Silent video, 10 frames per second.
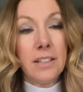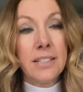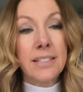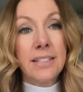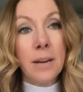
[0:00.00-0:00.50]

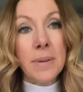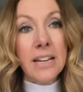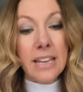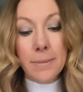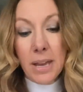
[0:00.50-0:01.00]
Send me
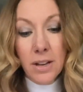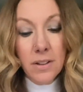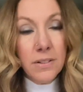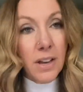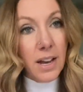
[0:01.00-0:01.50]
an
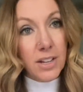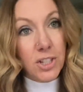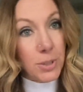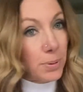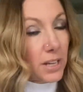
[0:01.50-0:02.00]
email, uh,
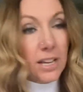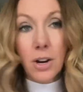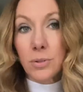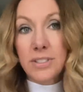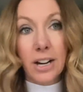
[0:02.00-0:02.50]
you
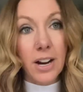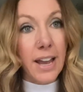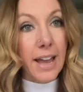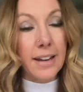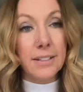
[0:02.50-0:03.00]
know, Sarah
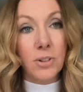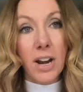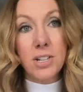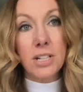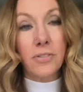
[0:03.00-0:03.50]
at
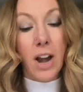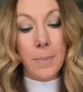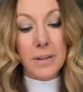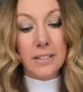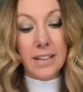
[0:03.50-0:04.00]

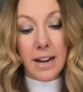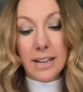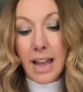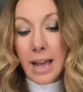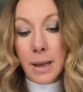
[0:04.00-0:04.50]

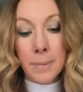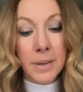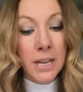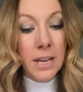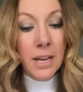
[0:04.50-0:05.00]
strategiesforhappiness.com.